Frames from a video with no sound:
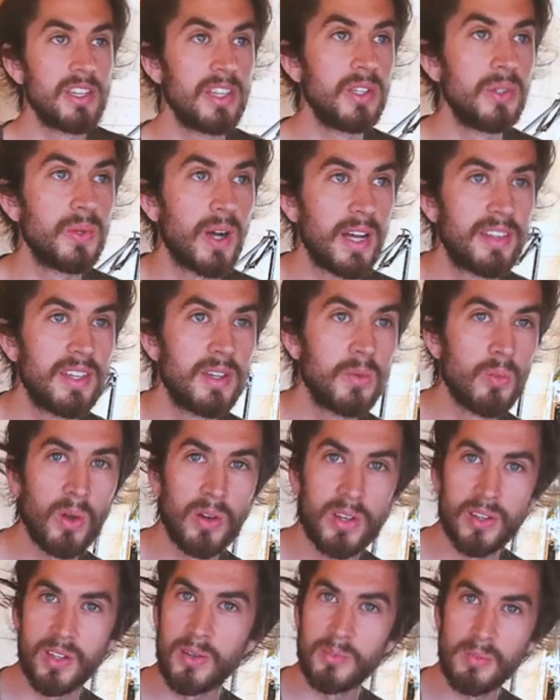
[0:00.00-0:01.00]
I knew I didn't
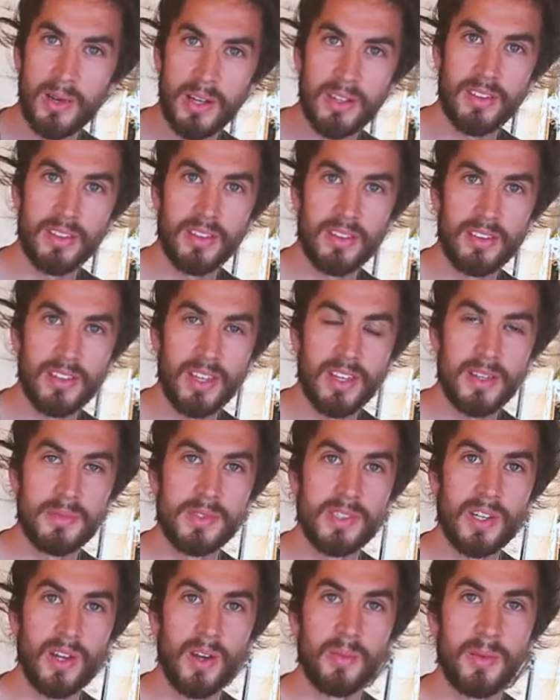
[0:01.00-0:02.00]
want to come back to the
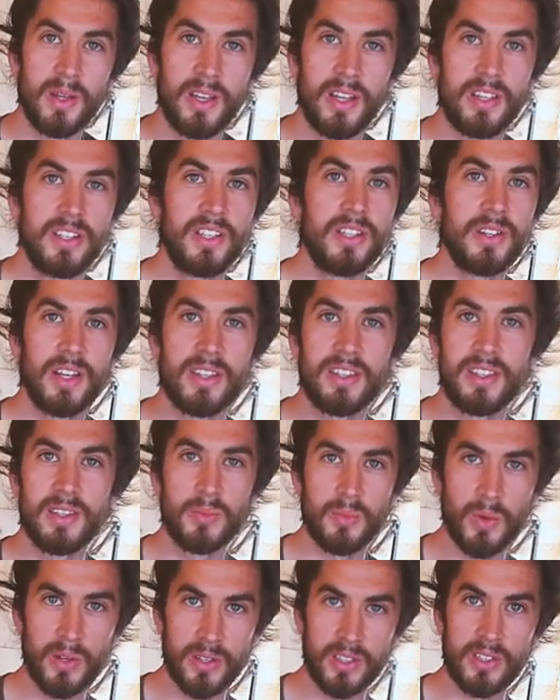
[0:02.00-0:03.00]
same job, and I knew I
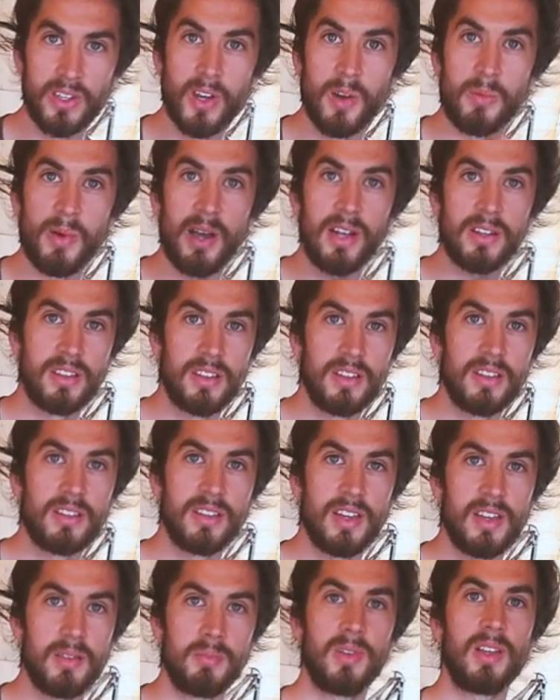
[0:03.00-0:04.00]
didn't want to go back to the
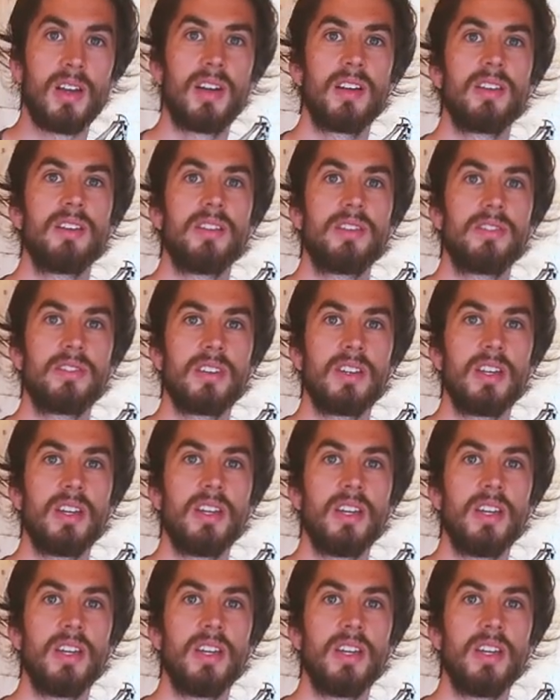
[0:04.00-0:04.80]
same life.